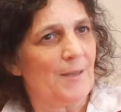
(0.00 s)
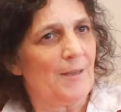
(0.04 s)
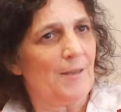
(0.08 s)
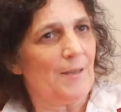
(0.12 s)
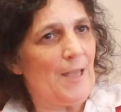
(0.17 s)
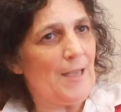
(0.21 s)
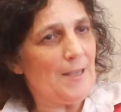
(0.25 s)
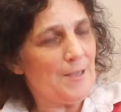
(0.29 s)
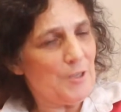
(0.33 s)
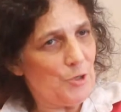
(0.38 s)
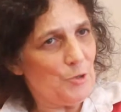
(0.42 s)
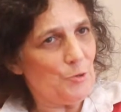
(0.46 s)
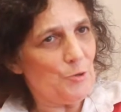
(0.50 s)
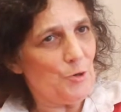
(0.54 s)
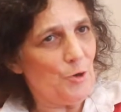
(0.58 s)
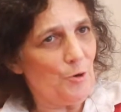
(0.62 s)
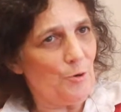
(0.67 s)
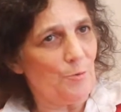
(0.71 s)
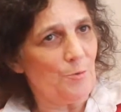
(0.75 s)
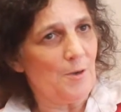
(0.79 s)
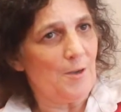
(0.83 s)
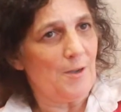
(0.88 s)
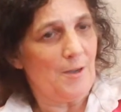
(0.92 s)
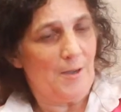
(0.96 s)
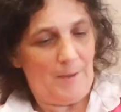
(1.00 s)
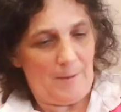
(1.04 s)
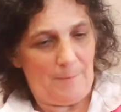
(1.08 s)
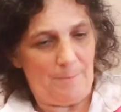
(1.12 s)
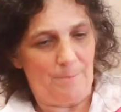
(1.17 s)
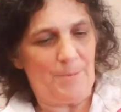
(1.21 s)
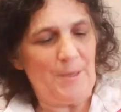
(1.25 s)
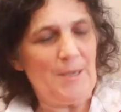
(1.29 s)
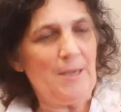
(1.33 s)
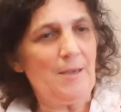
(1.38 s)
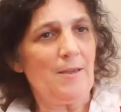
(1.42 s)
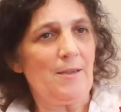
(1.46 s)
As you know,
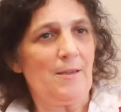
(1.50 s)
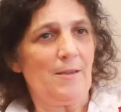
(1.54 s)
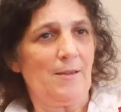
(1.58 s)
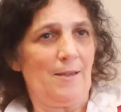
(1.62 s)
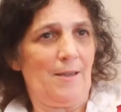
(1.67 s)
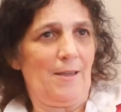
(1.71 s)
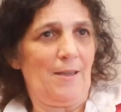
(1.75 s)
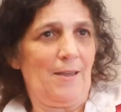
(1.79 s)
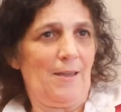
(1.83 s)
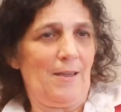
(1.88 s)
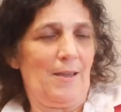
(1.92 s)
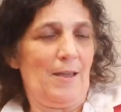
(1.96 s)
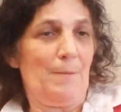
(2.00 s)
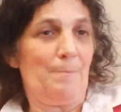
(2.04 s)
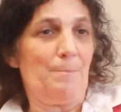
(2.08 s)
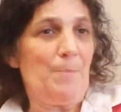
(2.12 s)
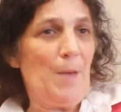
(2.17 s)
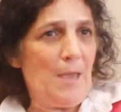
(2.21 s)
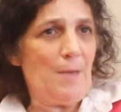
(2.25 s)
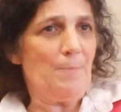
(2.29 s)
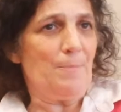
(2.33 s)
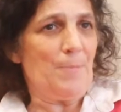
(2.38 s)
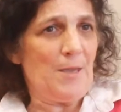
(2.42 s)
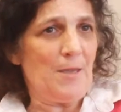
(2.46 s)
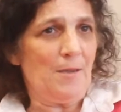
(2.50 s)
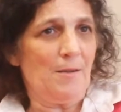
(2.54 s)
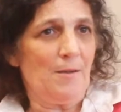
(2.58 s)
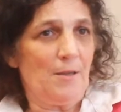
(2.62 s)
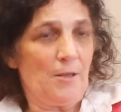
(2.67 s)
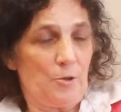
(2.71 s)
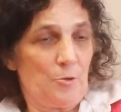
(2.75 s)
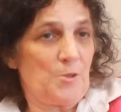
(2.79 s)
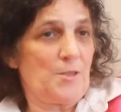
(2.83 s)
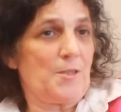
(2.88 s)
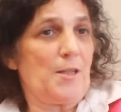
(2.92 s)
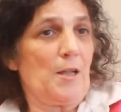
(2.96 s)
being a baby,
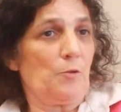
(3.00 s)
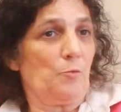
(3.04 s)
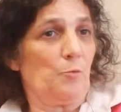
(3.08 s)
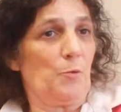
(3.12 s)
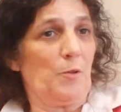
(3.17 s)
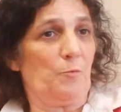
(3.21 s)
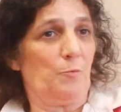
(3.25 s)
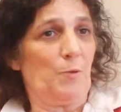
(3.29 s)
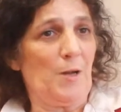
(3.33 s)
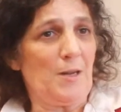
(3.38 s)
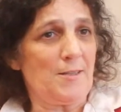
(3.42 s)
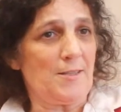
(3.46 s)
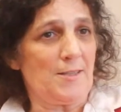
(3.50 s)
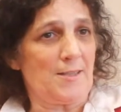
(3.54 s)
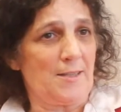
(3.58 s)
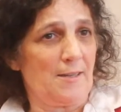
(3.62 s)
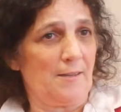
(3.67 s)
you start with one cell,